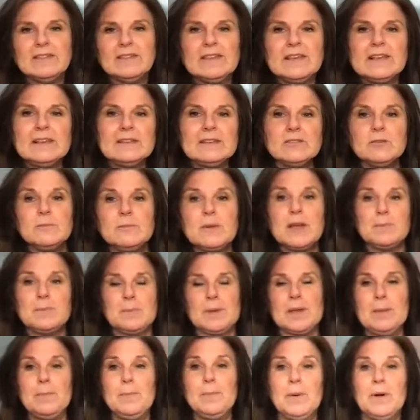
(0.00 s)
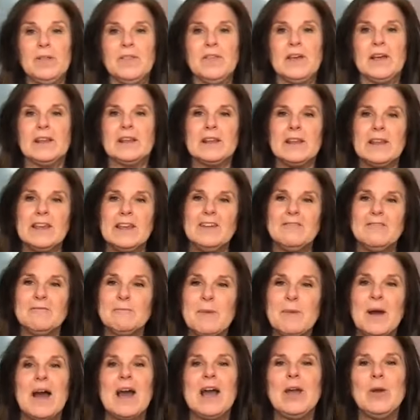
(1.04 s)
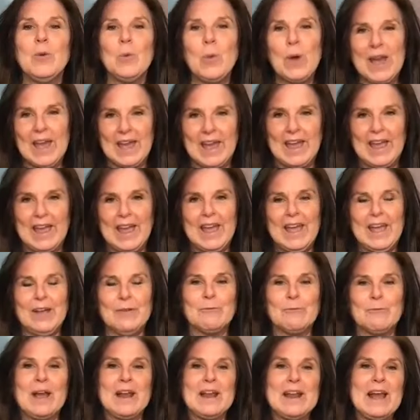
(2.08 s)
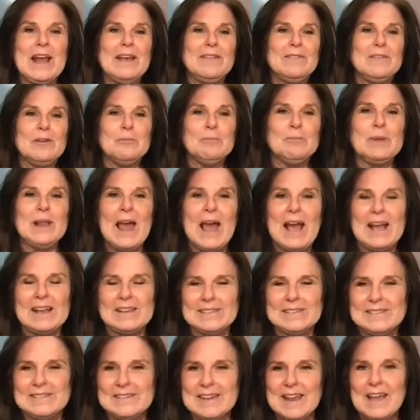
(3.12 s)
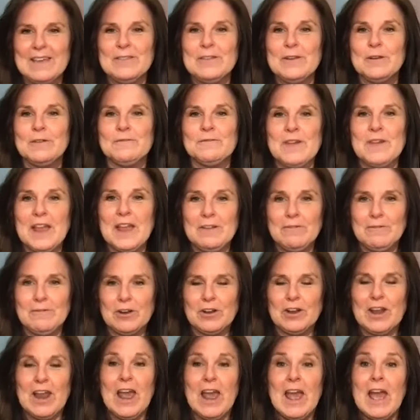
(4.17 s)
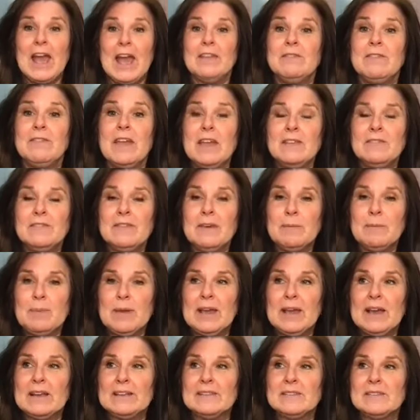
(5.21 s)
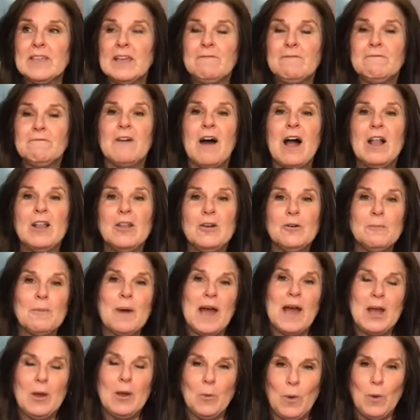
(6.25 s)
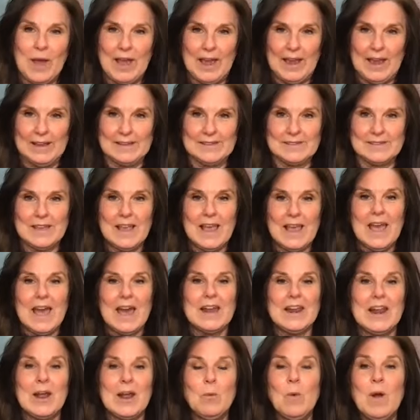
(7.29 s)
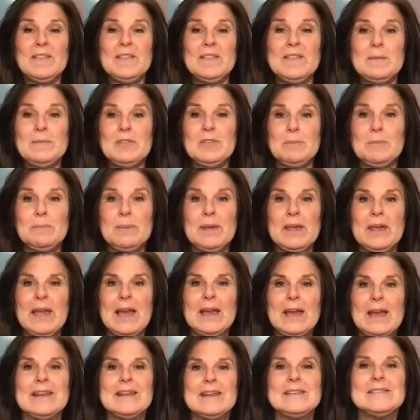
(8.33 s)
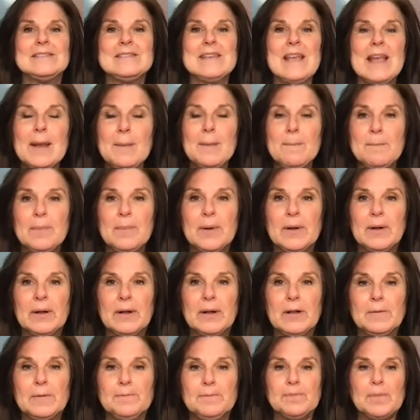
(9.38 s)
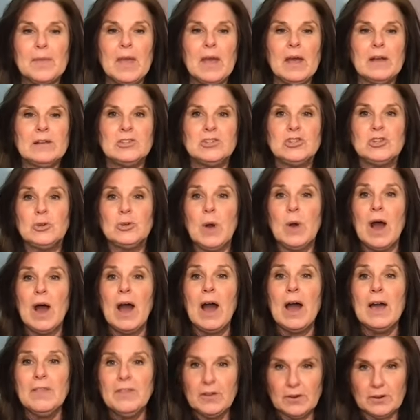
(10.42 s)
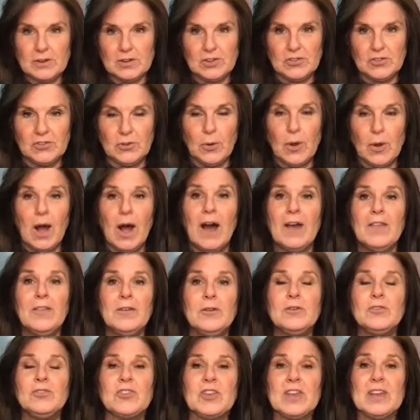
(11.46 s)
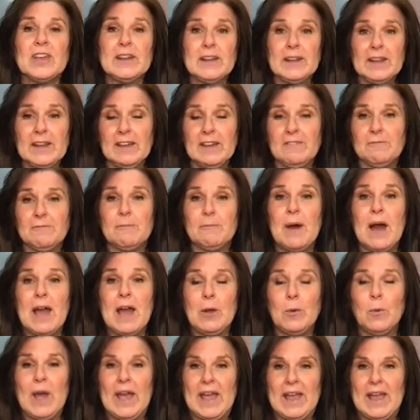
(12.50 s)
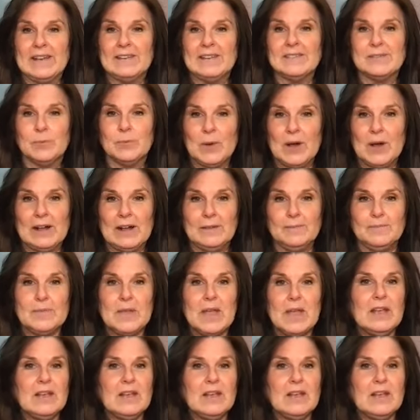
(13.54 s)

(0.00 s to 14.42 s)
These are my people that live my way, right? And they're blessed and they're favored, and because they follow my ways. And I want them to be an example to others, so others can live my way as well.